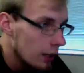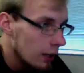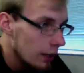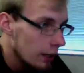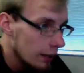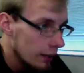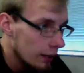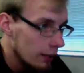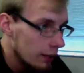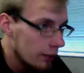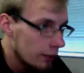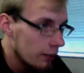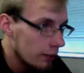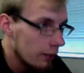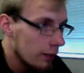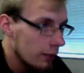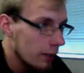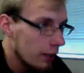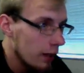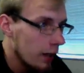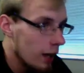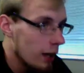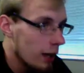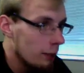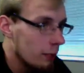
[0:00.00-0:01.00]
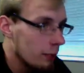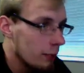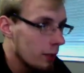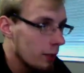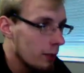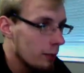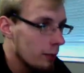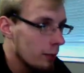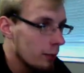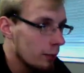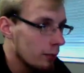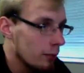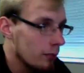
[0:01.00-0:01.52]
is not my
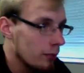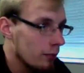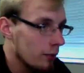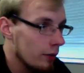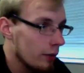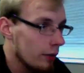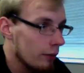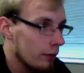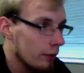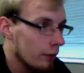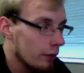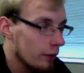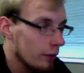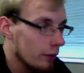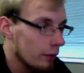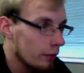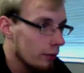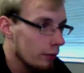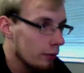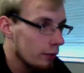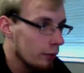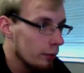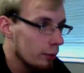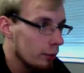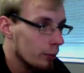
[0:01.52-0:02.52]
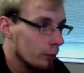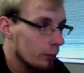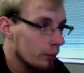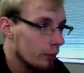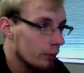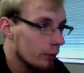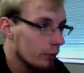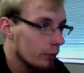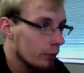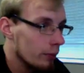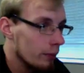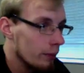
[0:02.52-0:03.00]
most favorite of tools.